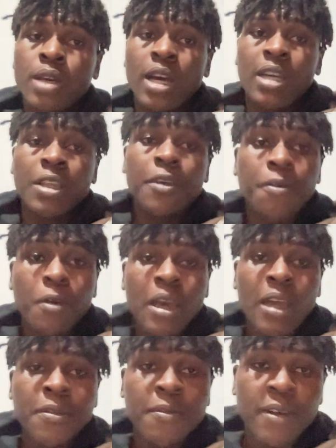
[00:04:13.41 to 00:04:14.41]
And if you
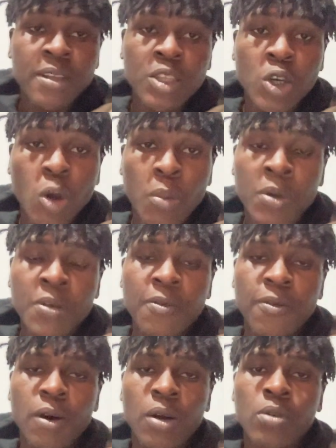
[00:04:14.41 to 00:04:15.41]
can't find the command
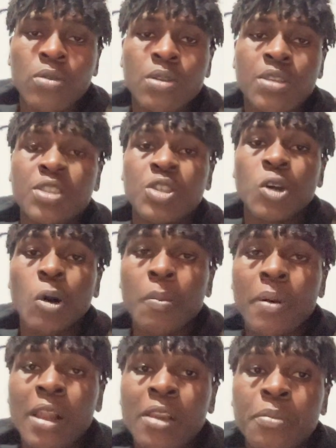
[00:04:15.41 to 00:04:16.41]
file in the
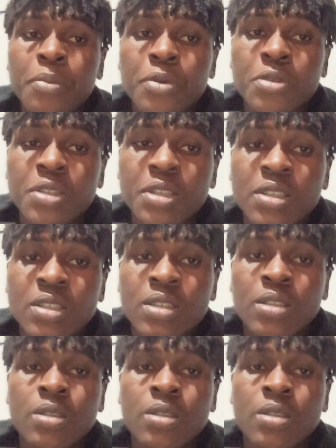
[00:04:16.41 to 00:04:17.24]
compiling process,